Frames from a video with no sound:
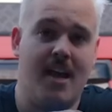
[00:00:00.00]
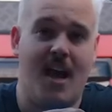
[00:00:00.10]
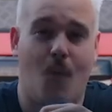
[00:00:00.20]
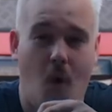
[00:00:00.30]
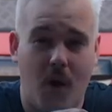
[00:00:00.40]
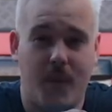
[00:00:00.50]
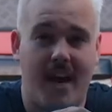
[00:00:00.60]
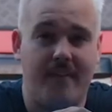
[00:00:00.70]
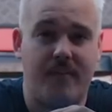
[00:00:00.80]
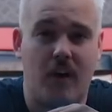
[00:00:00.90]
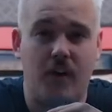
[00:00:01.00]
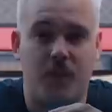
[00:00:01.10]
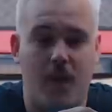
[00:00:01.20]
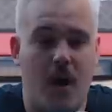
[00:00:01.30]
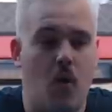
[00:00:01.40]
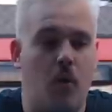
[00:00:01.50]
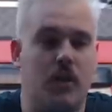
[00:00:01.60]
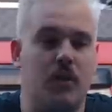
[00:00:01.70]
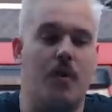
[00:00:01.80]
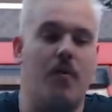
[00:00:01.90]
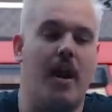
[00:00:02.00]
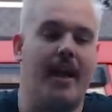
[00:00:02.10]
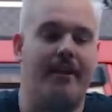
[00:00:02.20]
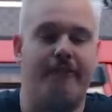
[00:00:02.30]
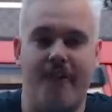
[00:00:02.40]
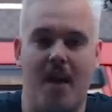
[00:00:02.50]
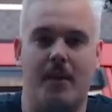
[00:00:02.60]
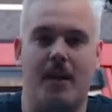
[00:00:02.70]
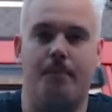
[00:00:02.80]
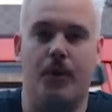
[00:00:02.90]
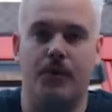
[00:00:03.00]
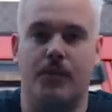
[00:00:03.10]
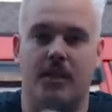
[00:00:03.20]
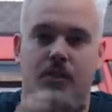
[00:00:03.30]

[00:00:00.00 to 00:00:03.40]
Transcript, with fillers: And why do we have those? Well, because we're running a fair bit of boost.